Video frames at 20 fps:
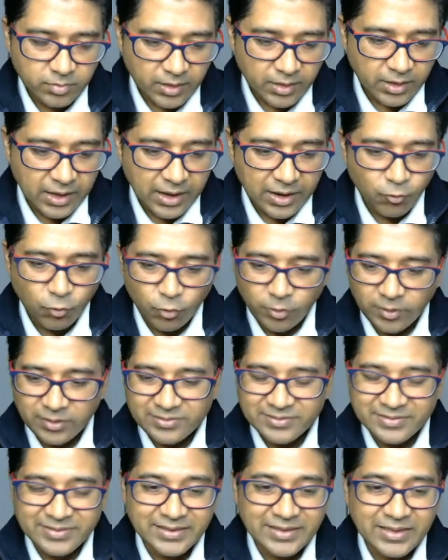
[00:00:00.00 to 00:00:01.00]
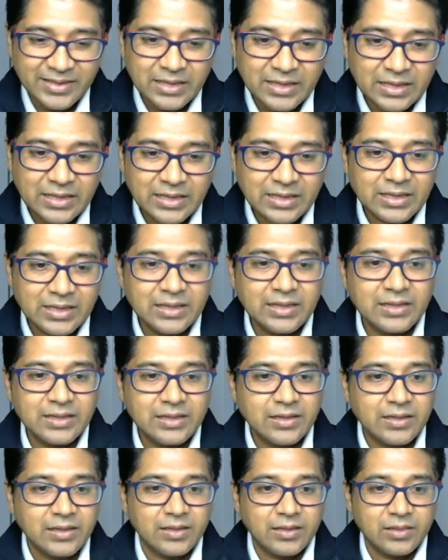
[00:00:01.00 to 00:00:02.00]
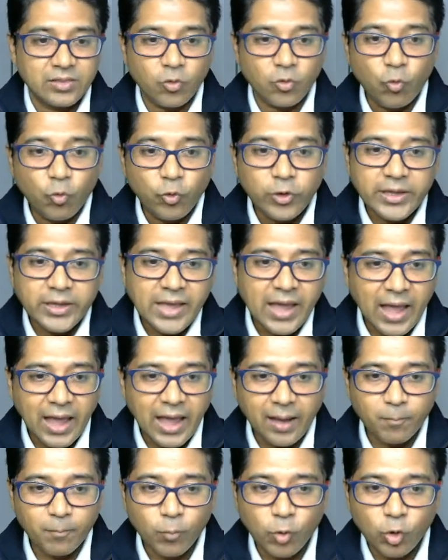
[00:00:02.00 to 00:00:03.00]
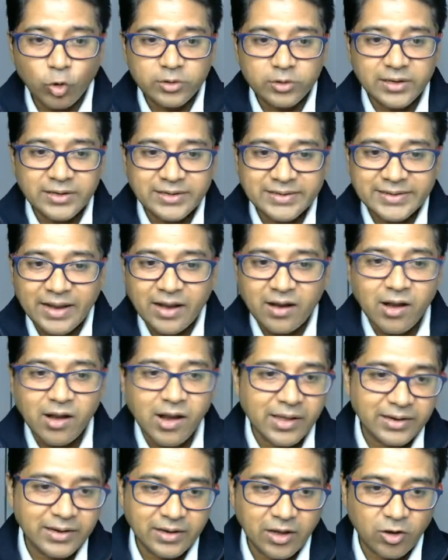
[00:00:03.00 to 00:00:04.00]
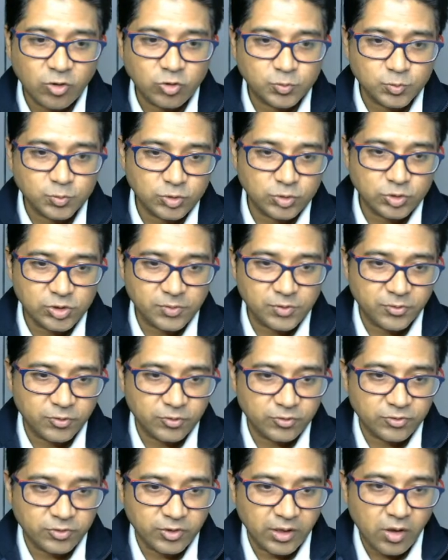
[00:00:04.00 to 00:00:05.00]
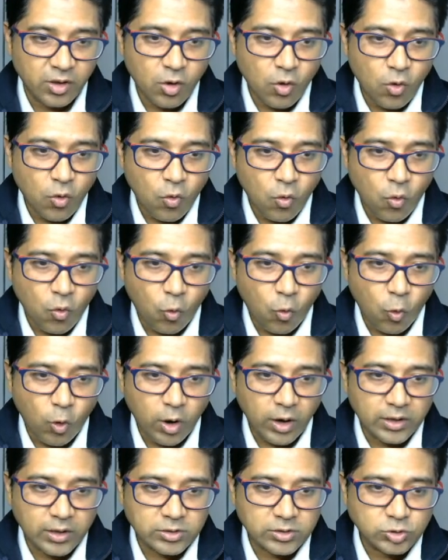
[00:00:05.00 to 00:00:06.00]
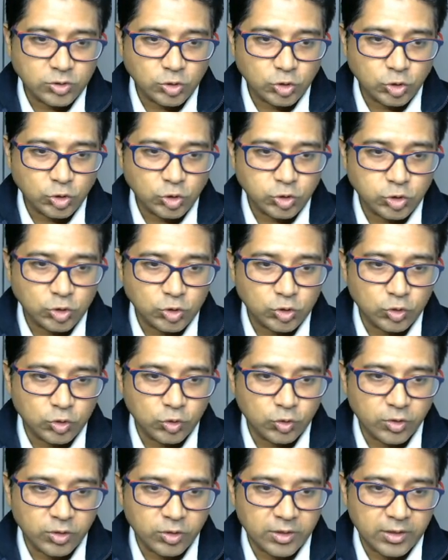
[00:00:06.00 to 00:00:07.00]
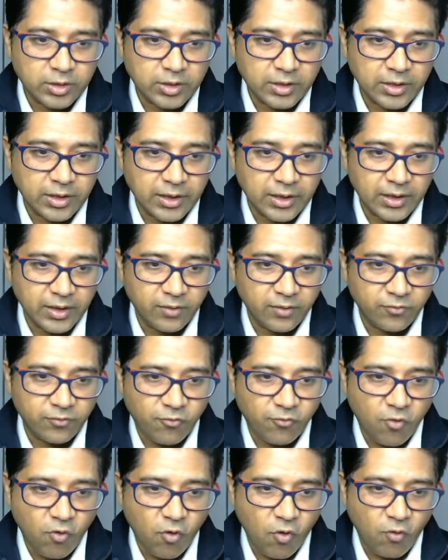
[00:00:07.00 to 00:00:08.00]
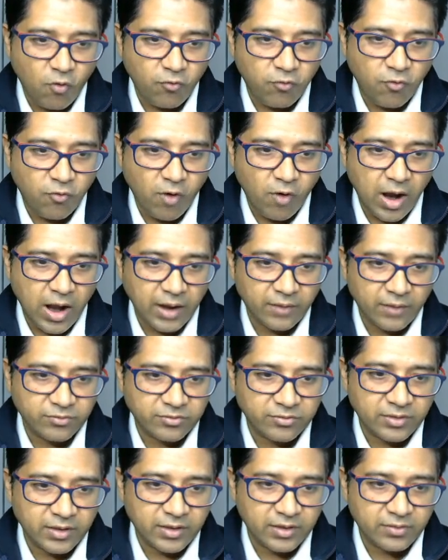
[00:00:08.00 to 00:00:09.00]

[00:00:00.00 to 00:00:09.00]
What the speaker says: and we will see we have more than 10 line outputs. If you see 1 2 3 4 5 6